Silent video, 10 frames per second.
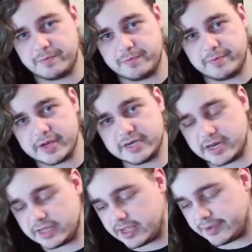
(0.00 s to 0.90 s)

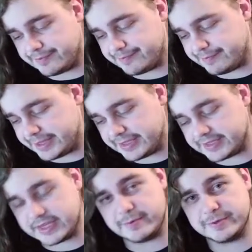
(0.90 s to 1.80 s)
Pentanet game, and this
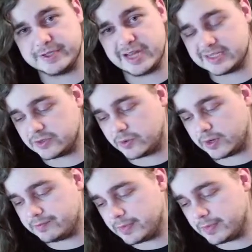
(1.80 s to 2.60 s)
game was not so great.